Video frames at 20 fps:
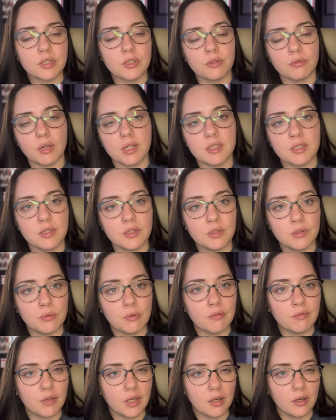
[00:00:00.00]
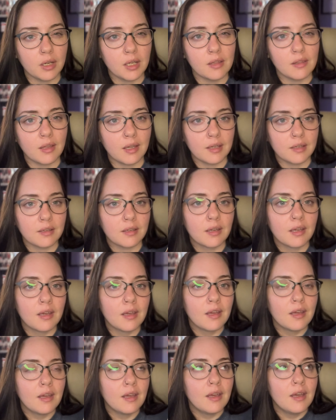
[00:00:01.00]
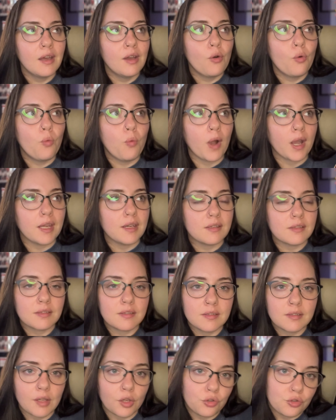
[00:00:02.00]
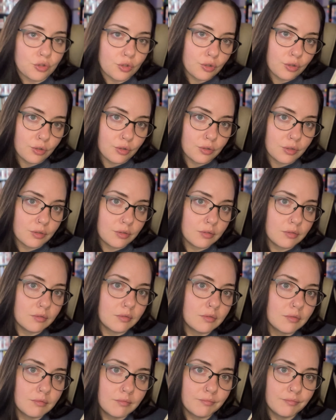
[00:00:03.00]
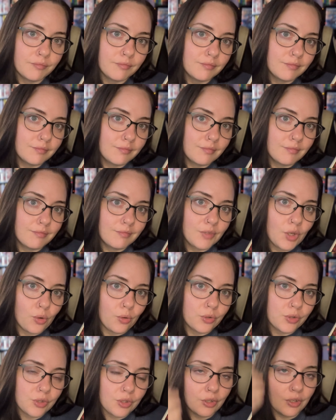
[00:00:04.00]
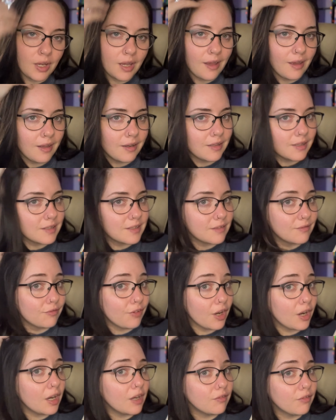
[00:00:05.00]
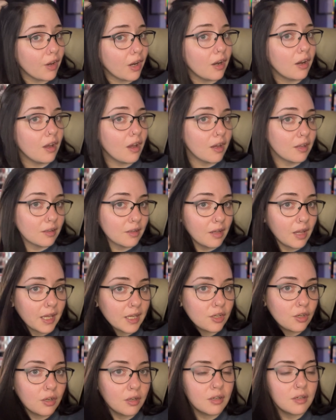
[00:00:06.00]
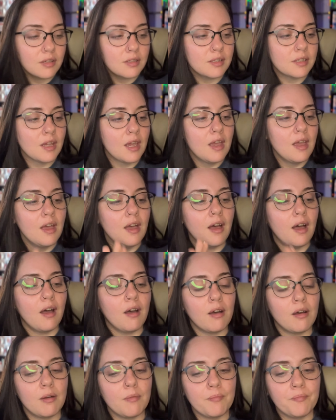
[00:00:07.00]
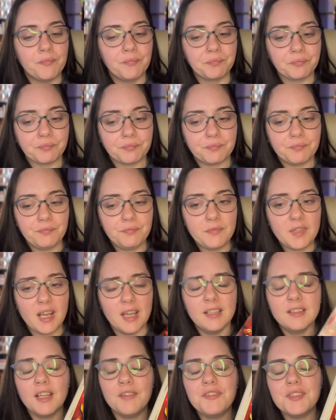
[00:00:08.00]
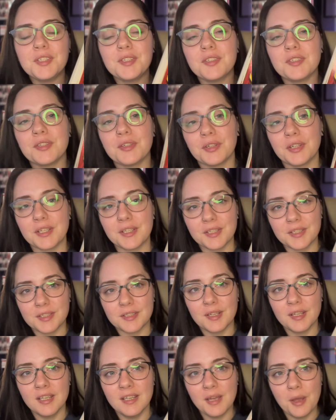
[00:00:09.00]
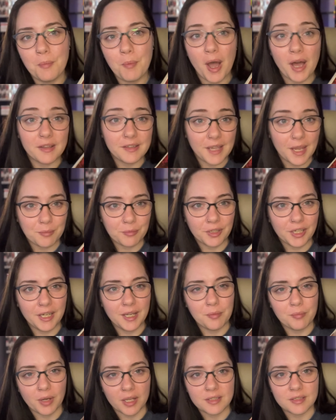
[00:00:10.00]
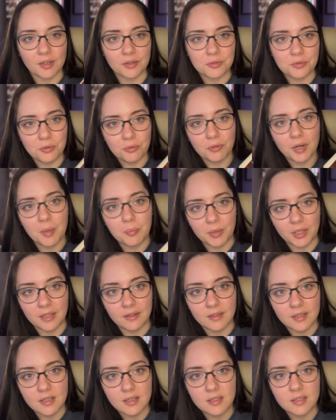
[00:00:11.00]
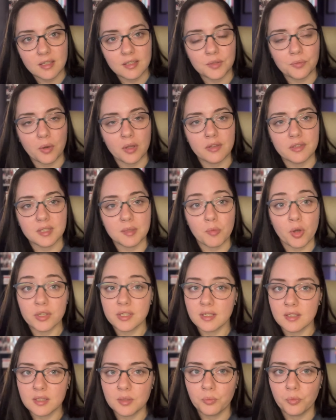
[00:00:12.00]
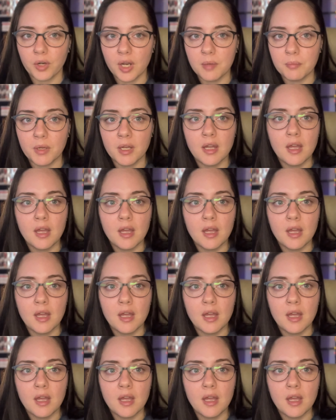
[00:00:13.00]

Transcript: thrust into a very like white centered culture, and it's very, very unlike hers. I love this because there is polyamory and bisexual rep in this, as well as some autism rep,